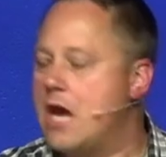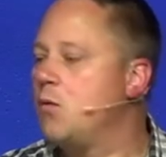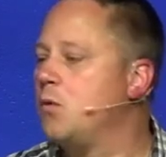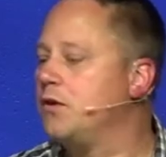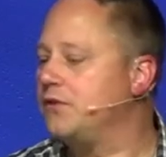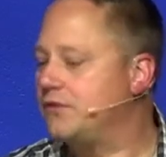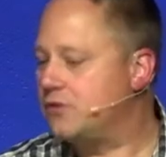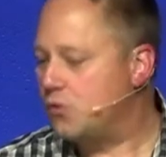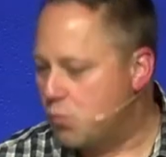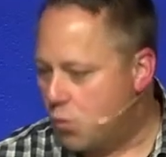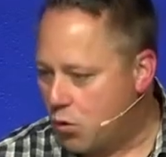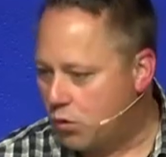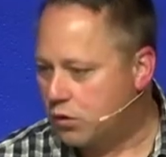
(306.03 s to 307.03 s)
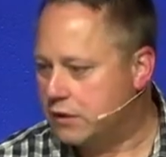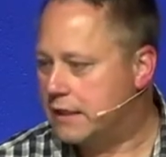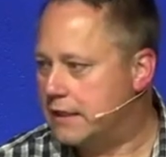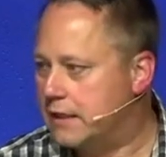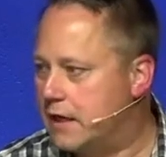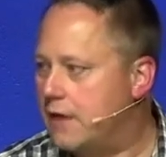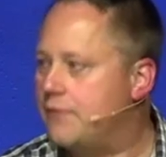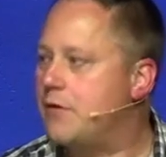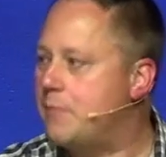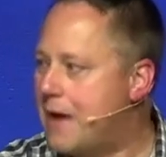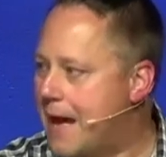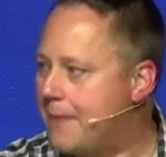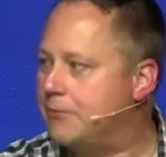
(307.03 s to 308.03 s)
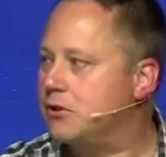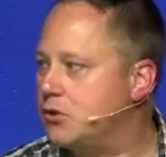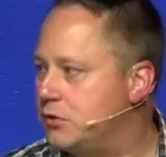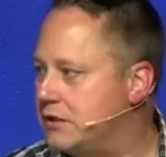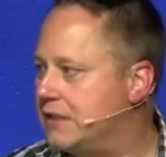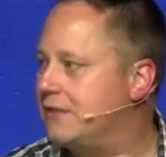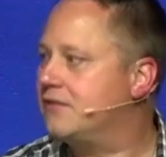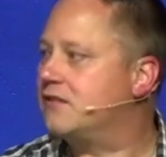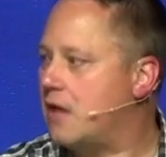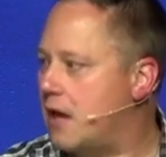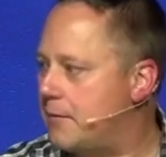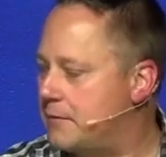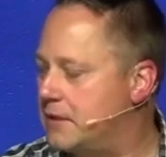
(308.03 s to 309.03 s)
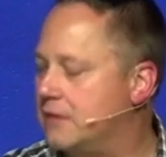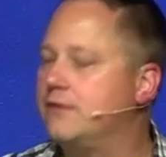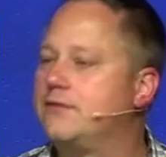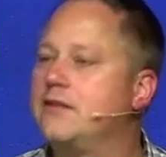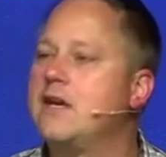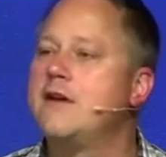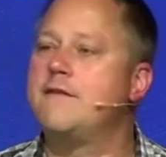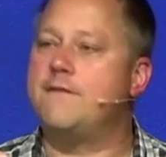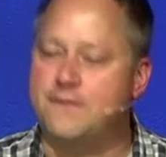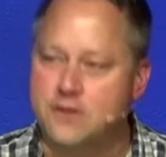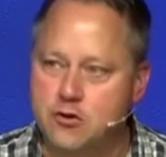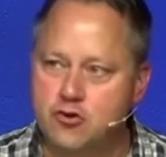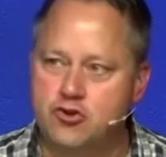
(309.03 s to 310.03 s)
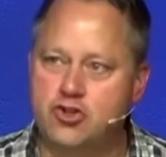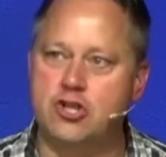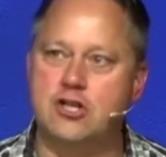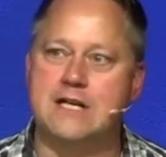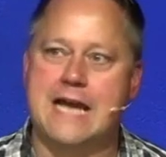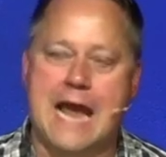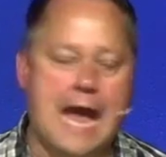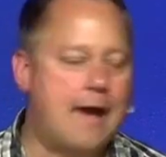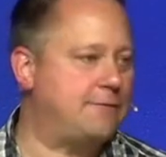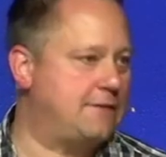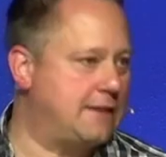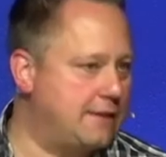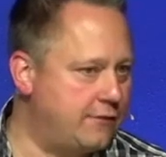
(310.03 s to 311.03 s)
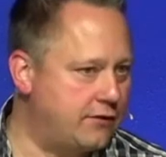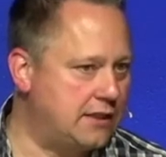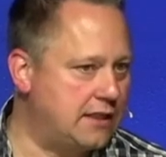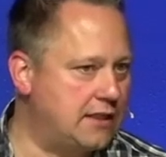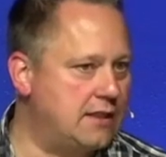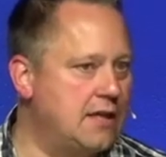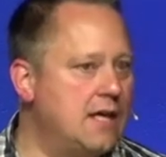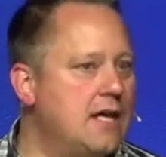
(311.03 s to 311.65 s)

was the warning of the Babylonians coming, this future captivity